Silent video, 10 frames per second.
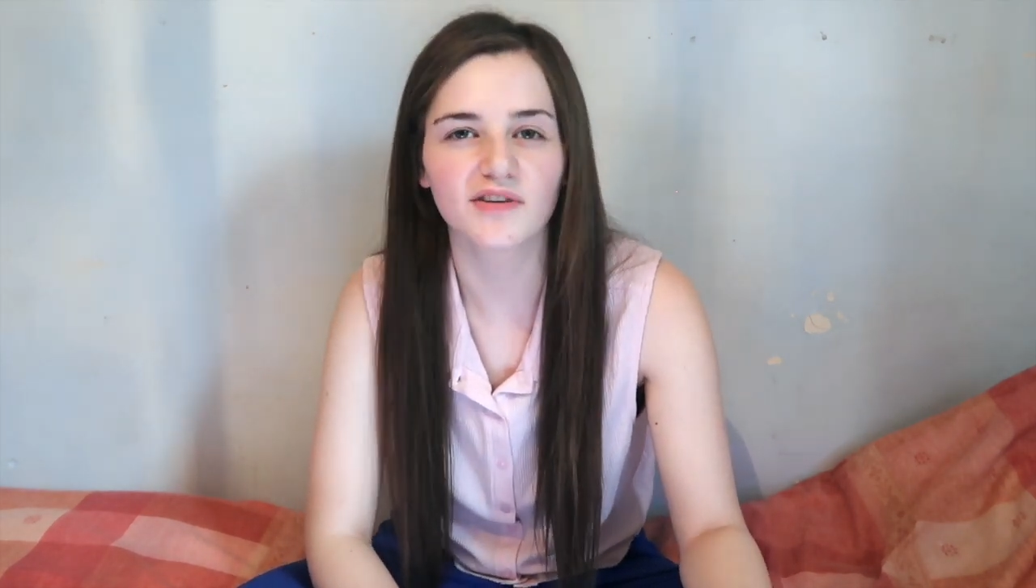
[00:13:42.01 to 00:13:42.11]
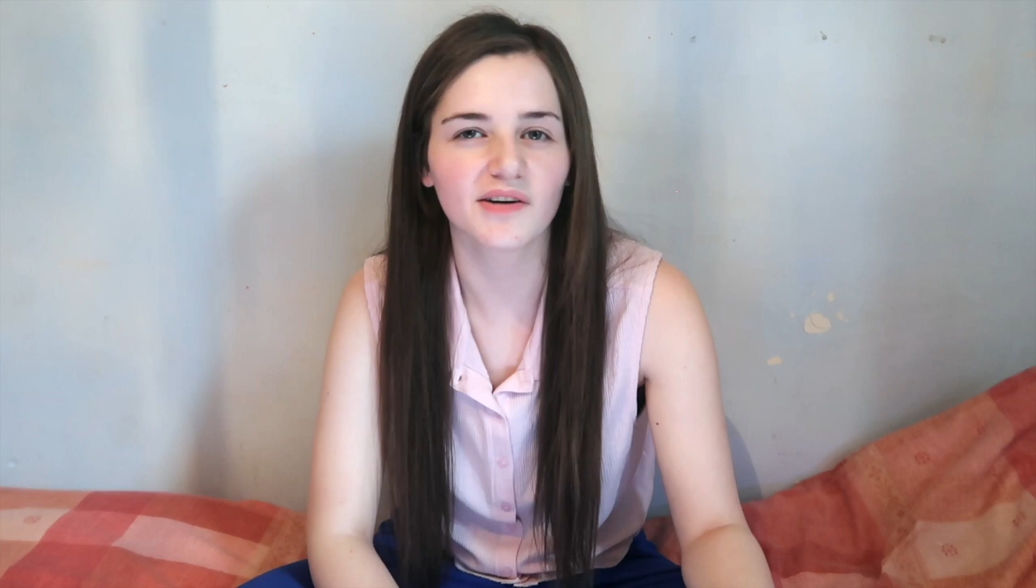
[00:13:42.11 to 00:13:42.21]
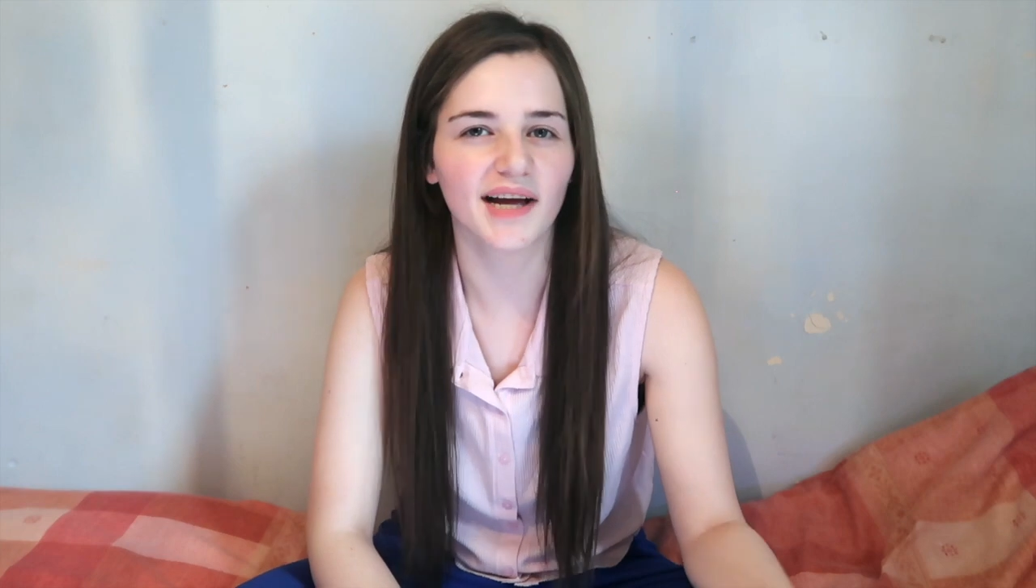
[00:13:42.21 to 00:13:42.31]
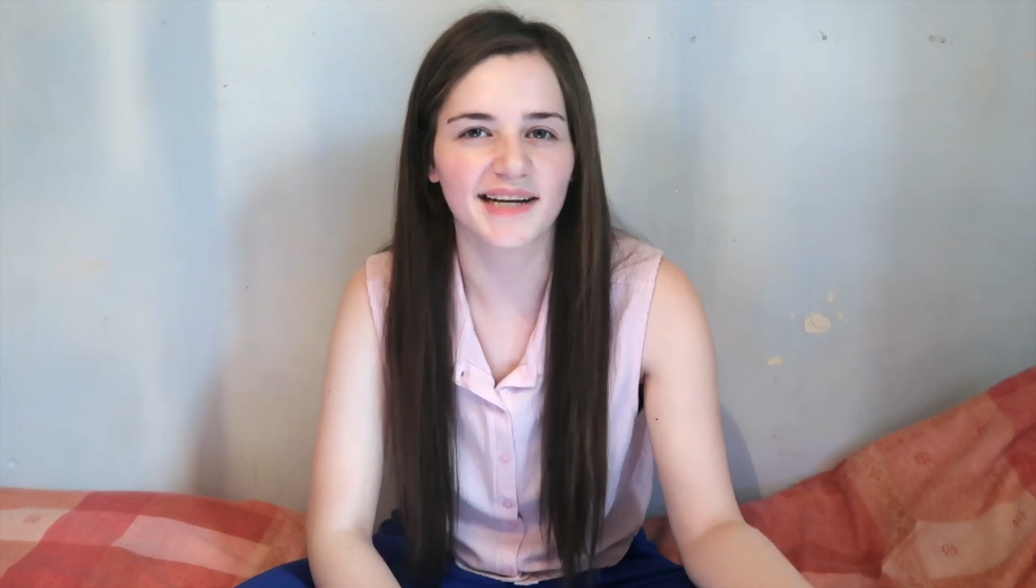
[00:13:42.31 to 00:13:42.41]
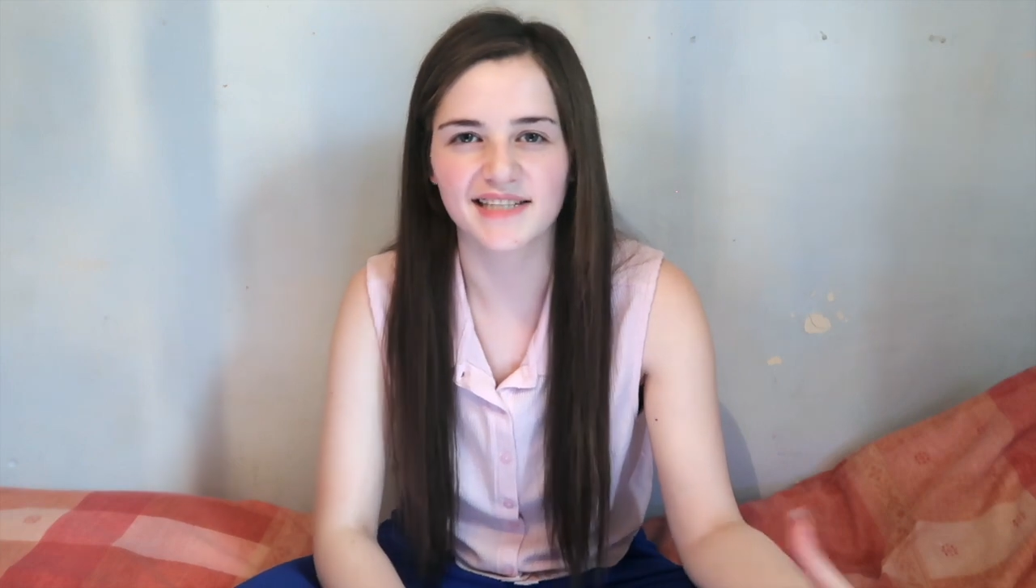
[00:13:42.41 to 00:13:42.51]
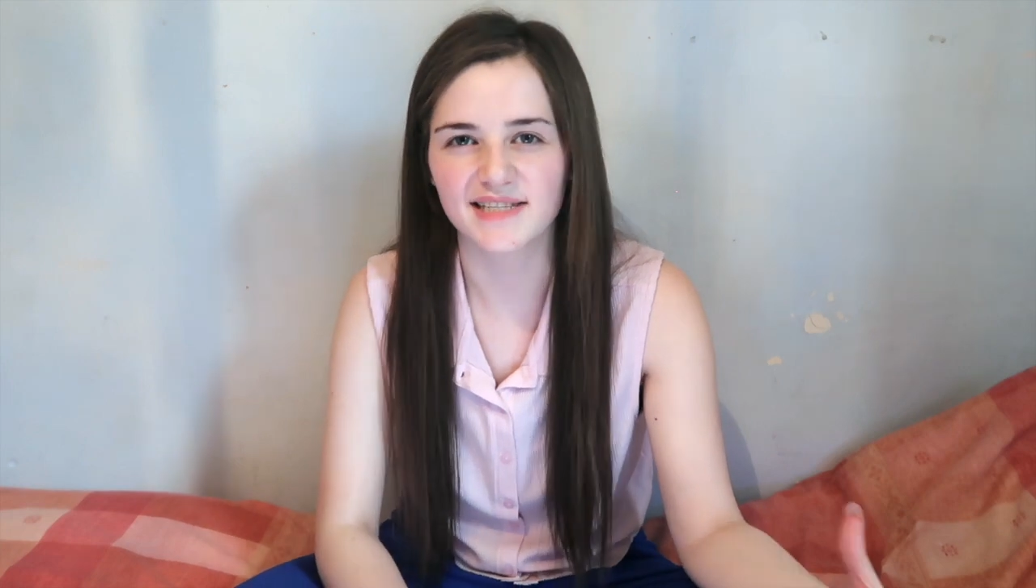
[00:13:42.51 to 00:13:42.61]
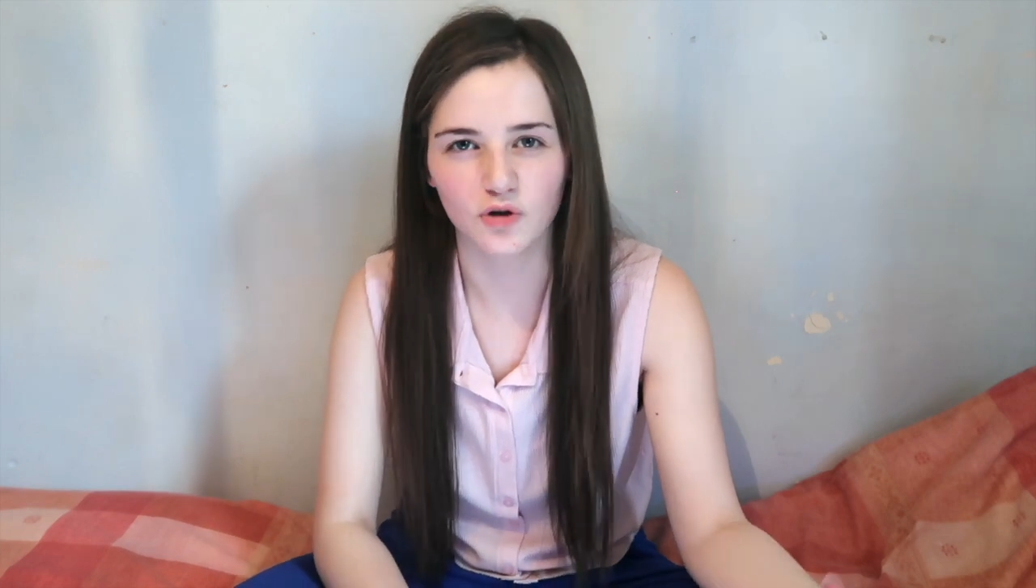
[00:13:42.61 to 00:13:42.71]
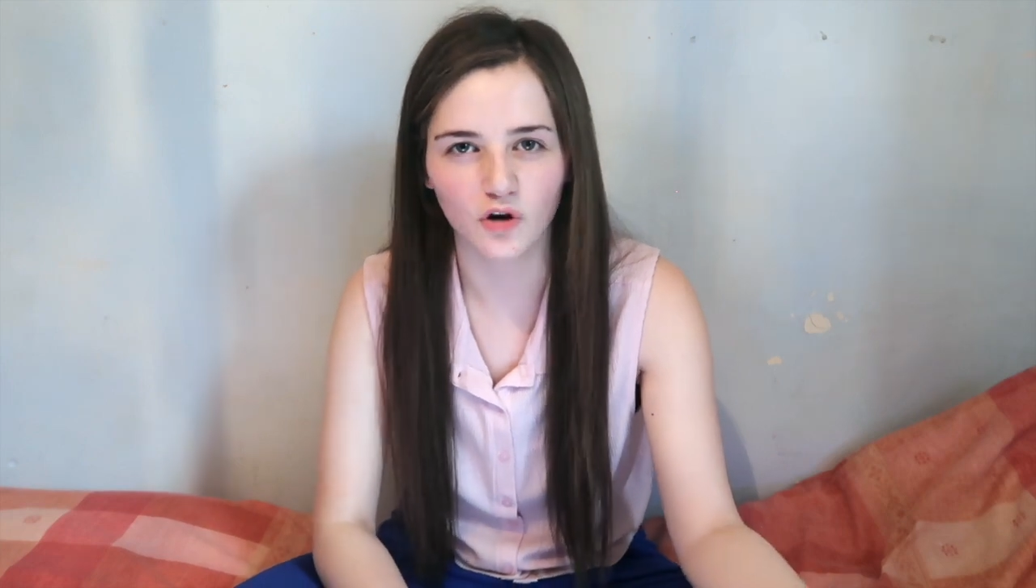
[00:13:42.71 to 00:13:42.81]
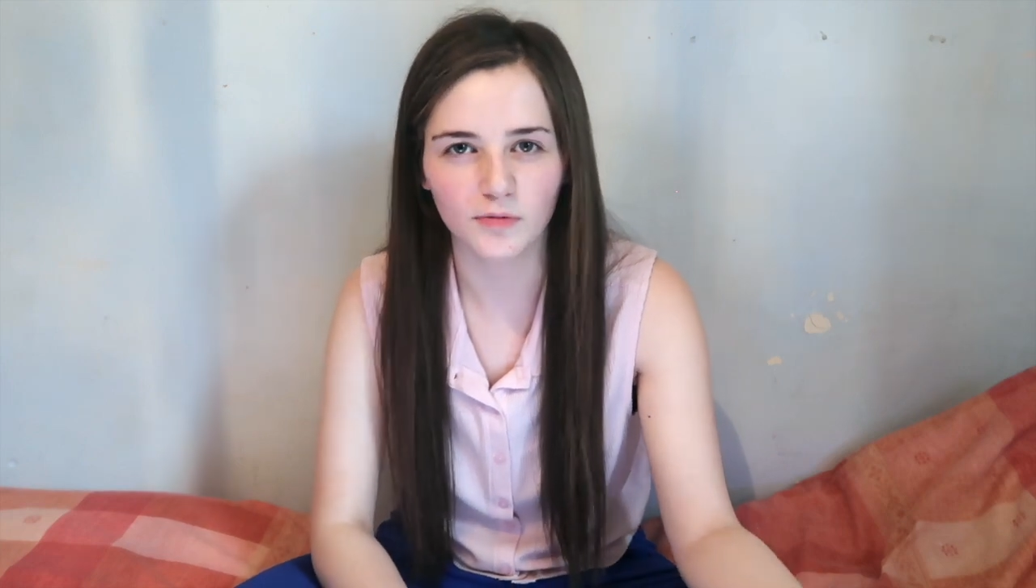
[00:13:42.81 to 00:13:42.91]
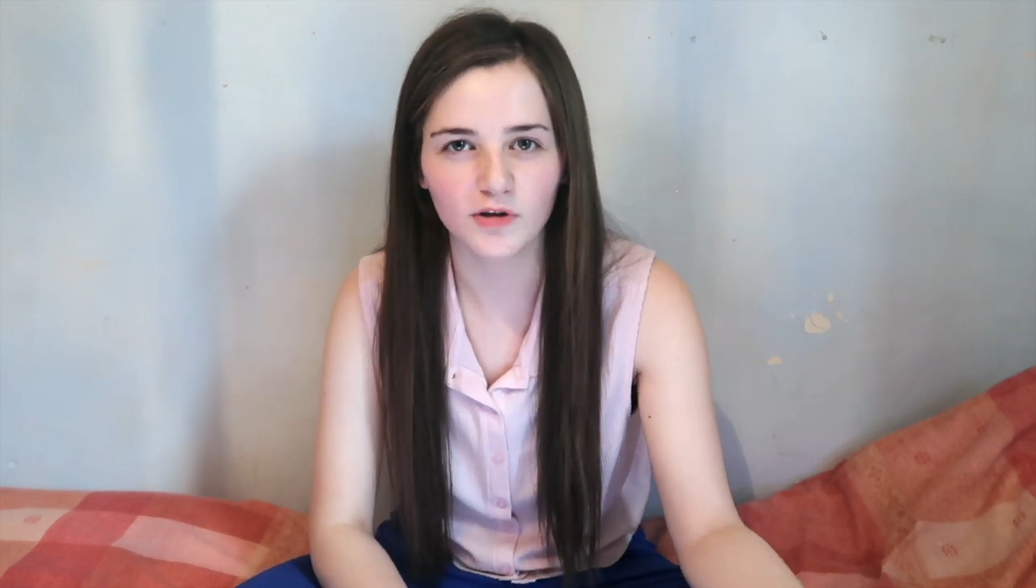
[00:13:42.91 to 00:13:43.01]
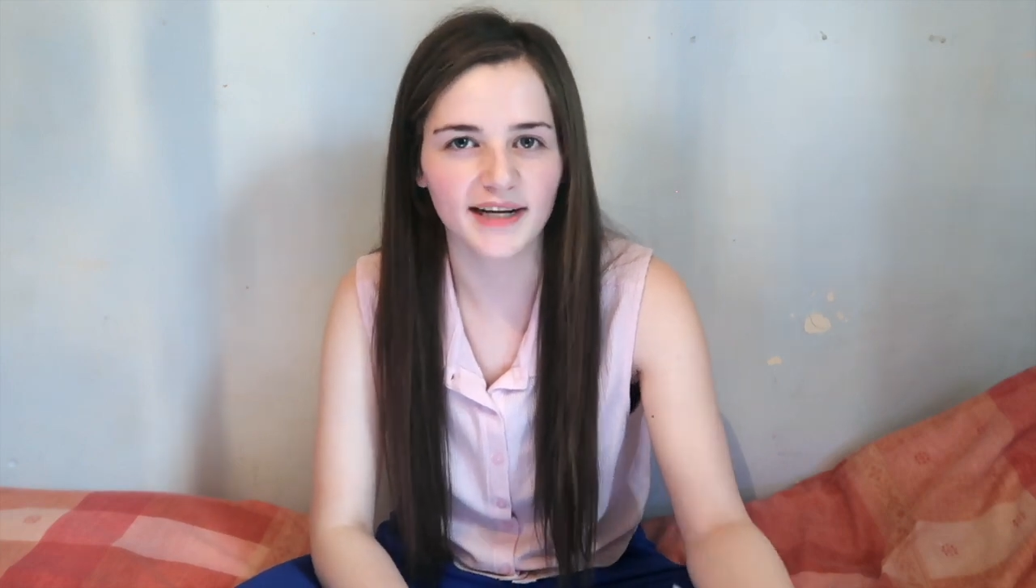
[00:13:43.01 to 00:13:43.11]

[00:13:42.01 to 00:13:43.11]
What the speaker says: feel like it's normal,